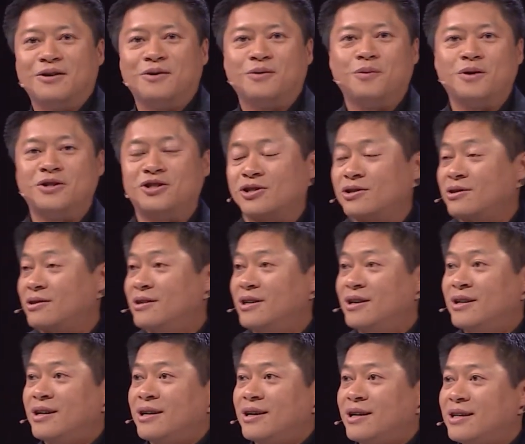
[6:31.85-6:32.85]
which
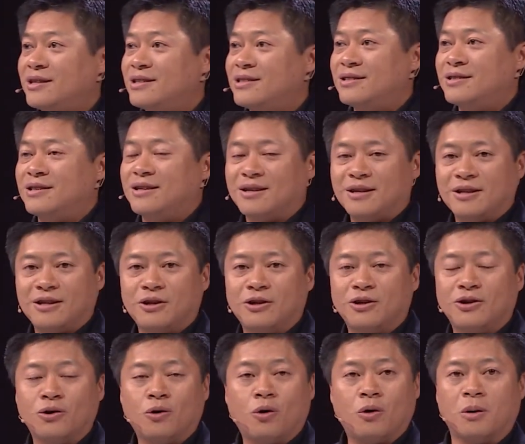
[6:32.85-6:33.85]
is the
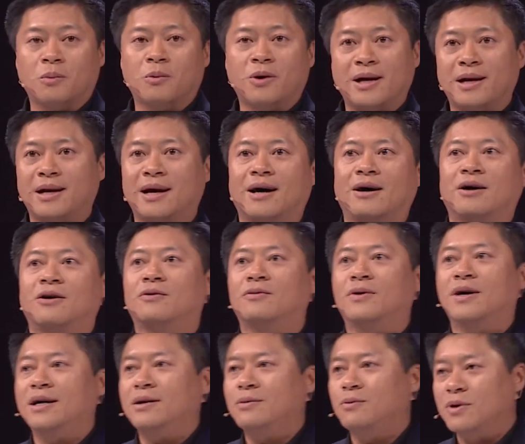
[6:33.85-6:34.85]
norm right now,
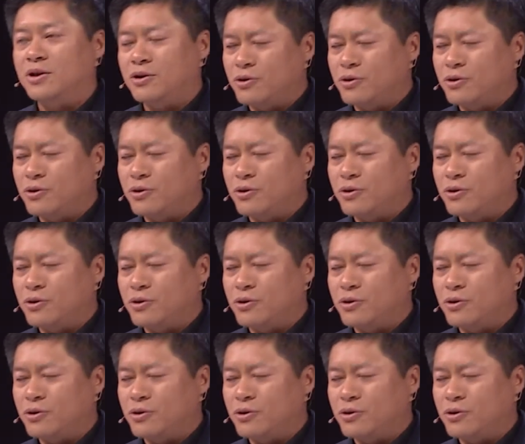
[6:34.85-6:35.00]
right? When